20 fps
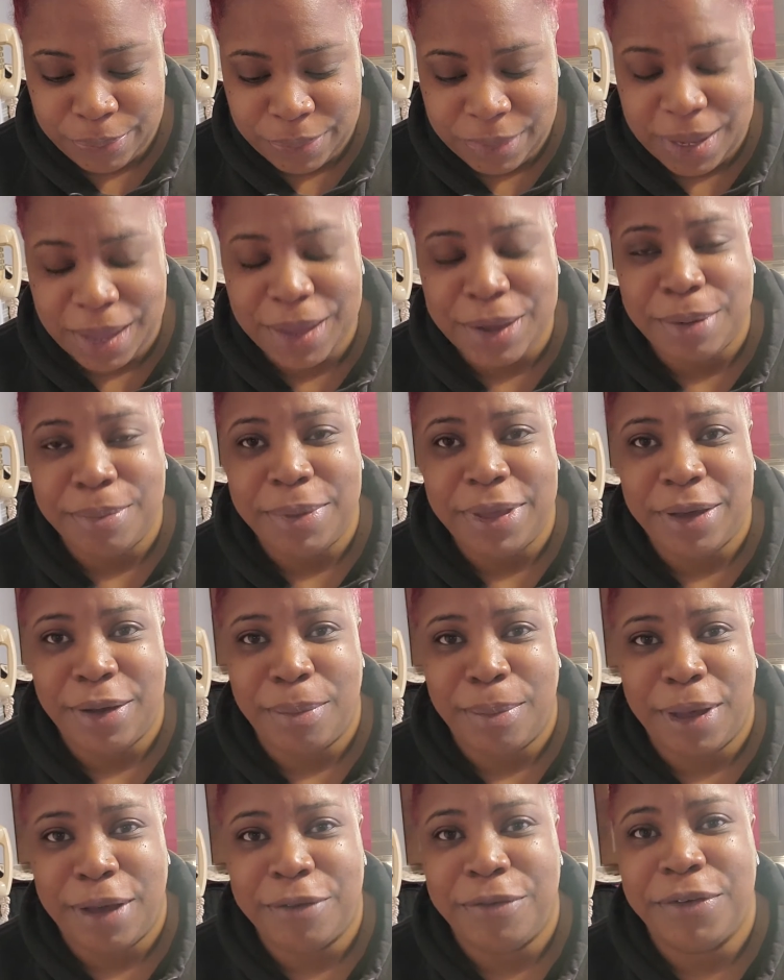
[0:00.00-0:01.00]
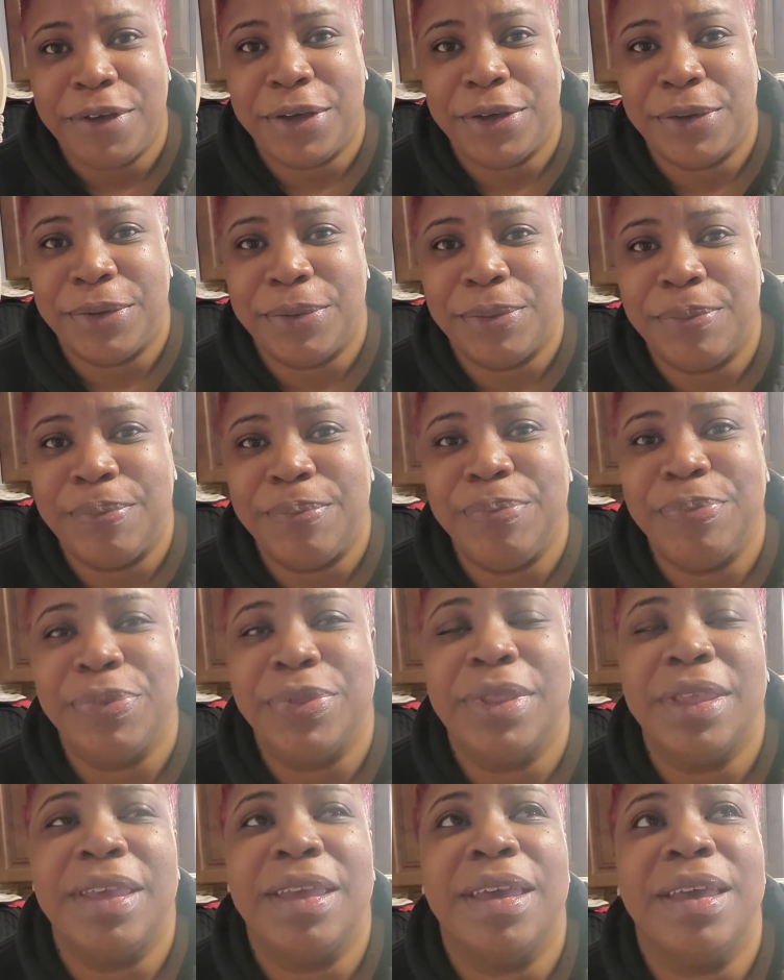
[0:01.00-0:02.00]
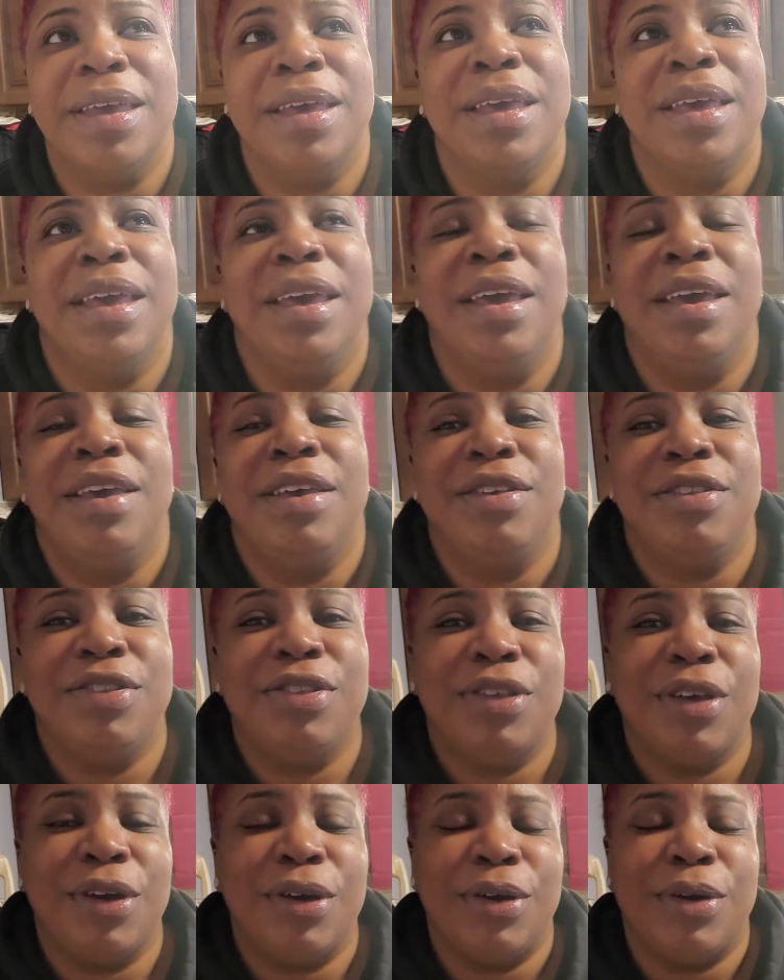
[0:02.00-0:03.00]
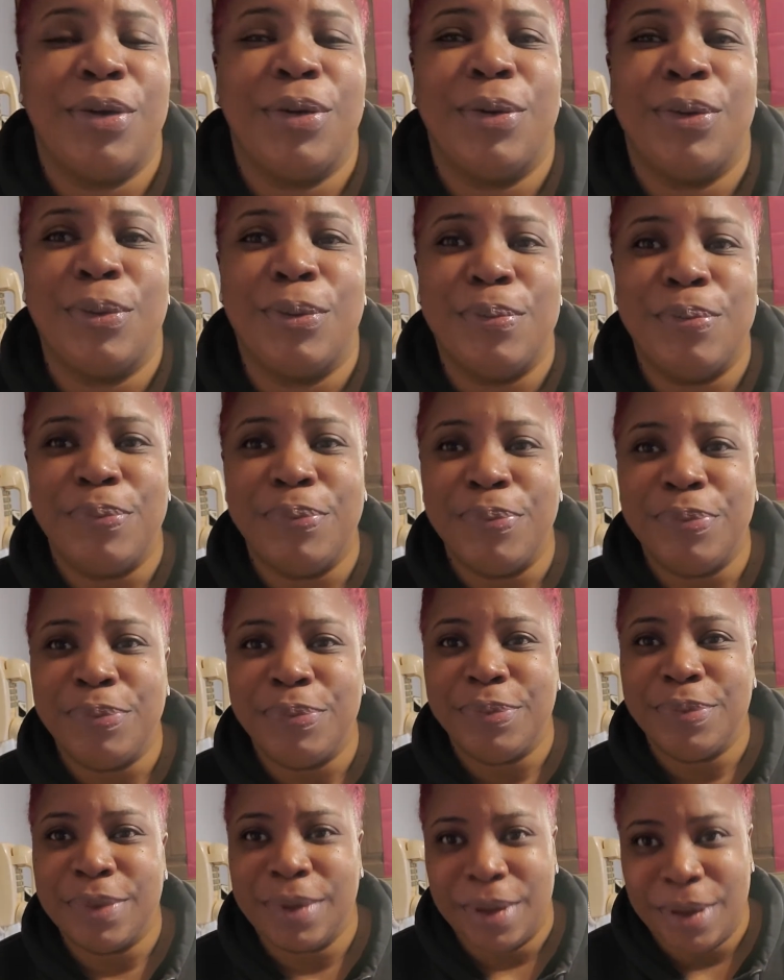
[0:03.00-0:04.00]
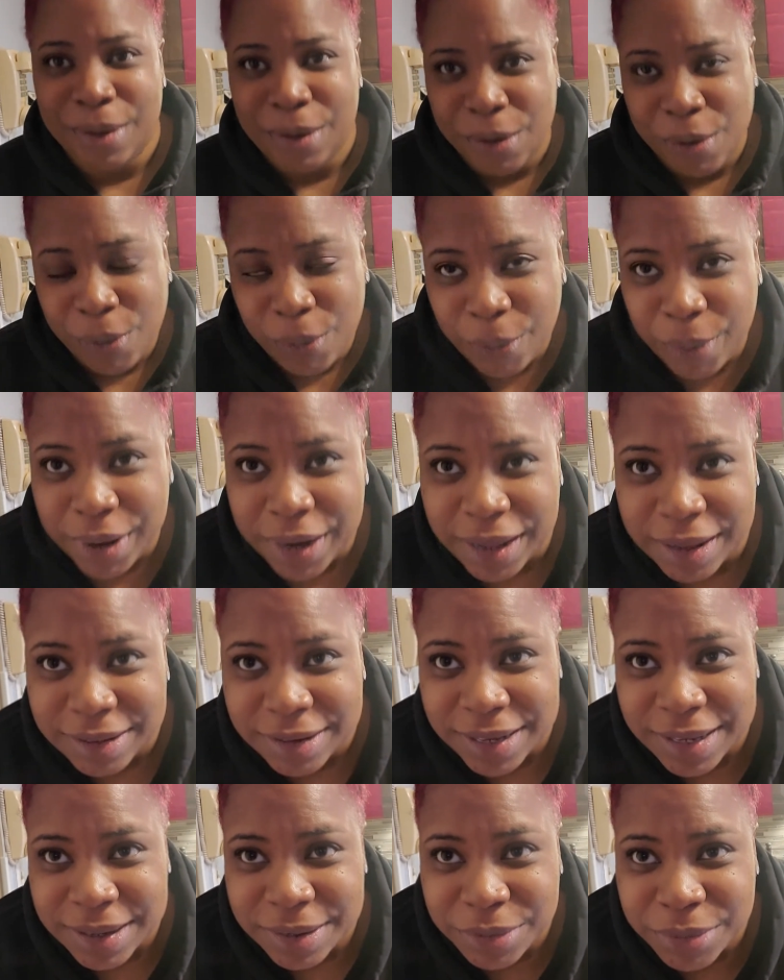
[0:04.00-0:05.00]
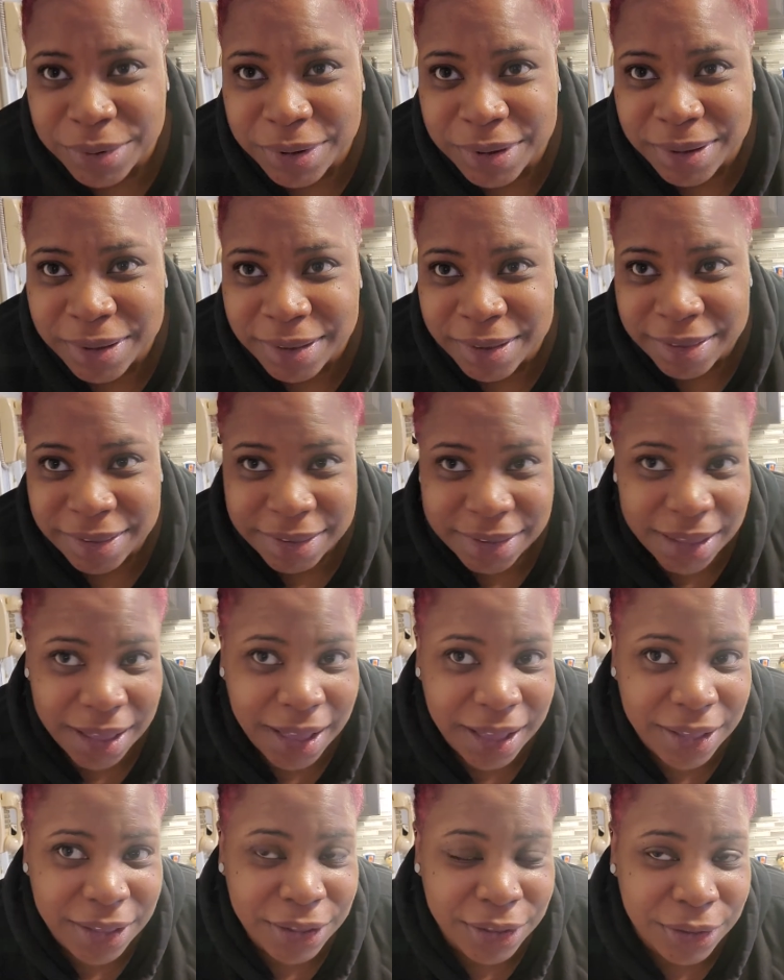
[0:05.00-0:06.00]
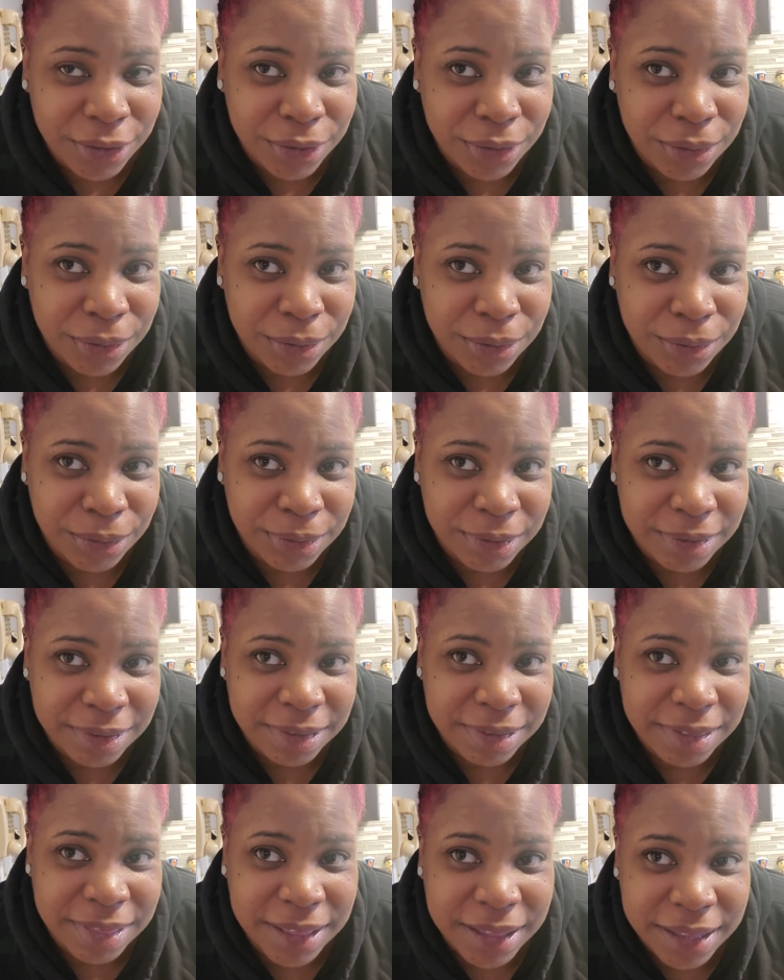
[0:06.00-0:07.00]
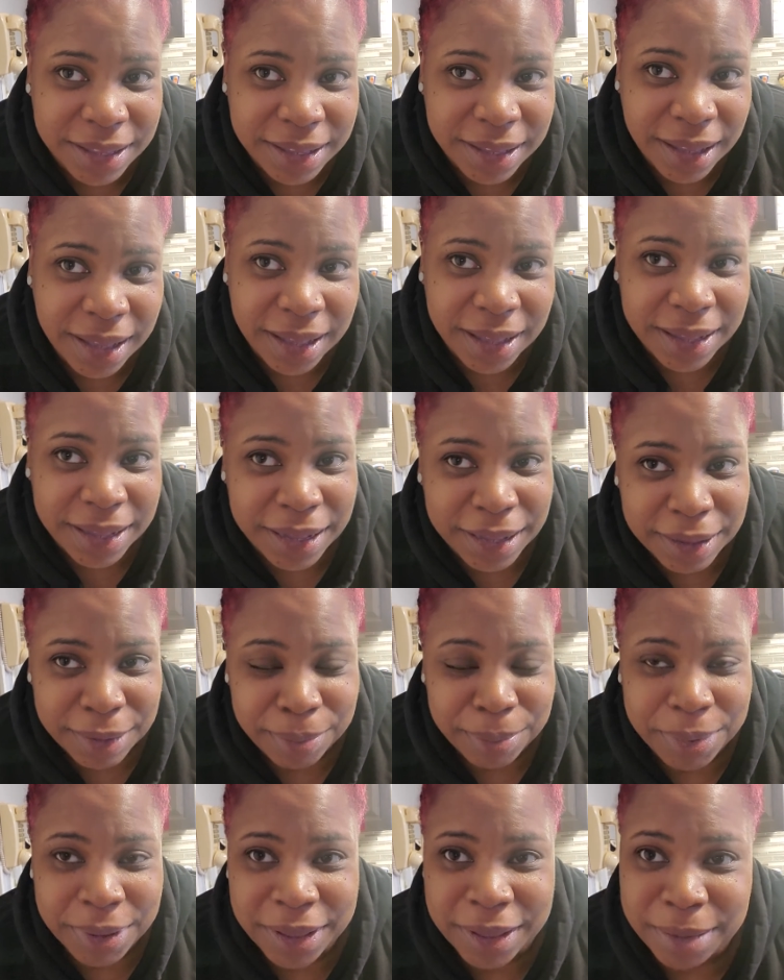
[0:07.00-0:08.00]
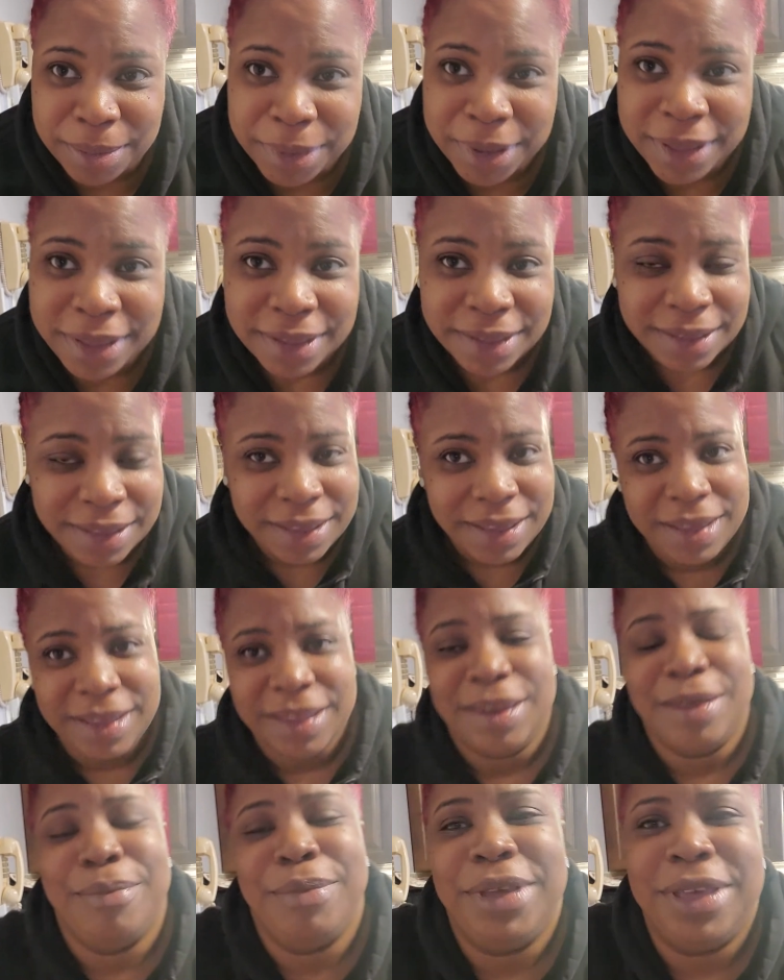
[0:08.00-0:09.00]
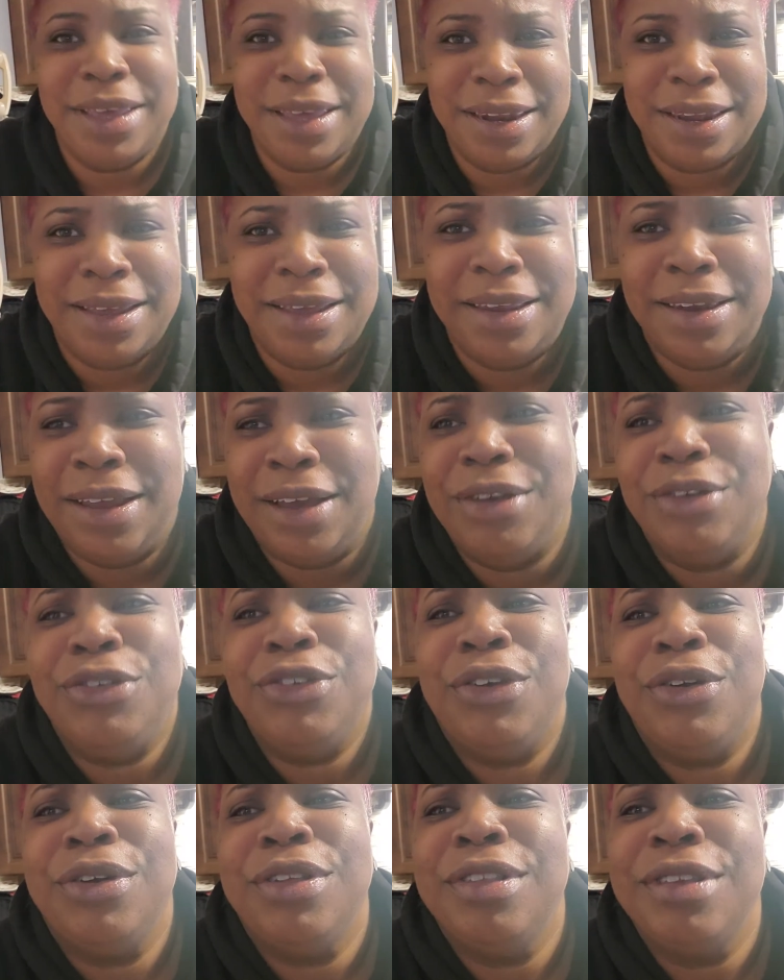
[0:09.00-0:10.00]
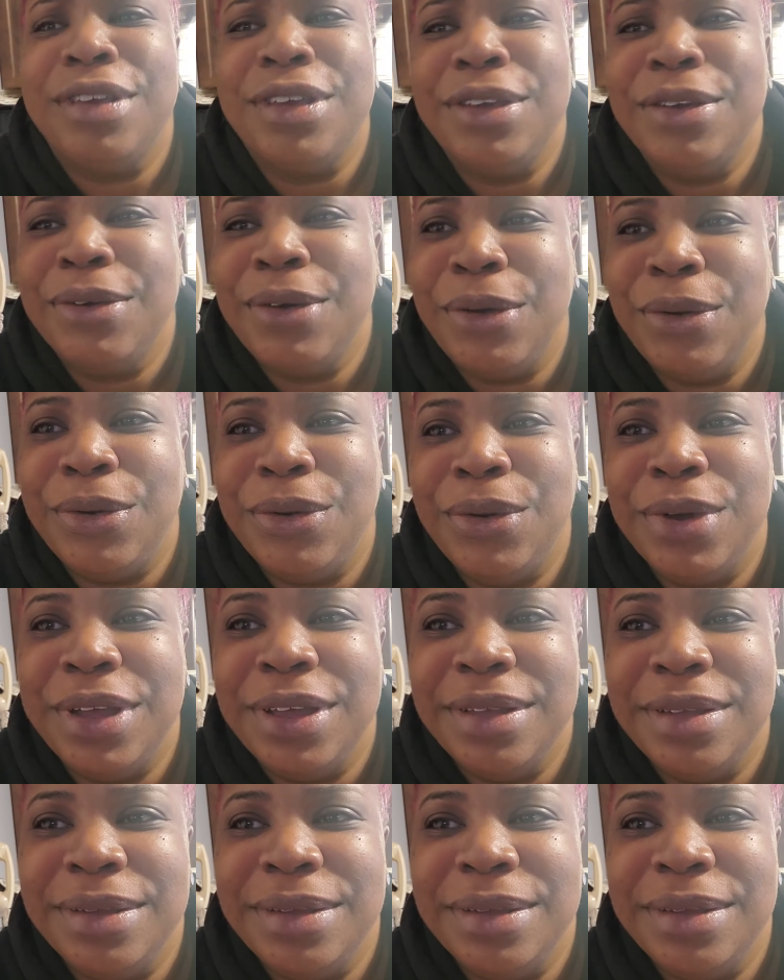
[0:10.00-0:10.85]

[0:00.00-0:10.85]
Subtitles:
It'll be on my phone. So what I did was I used the ion pigment. Let me get it and I'll show it to you. Hold on.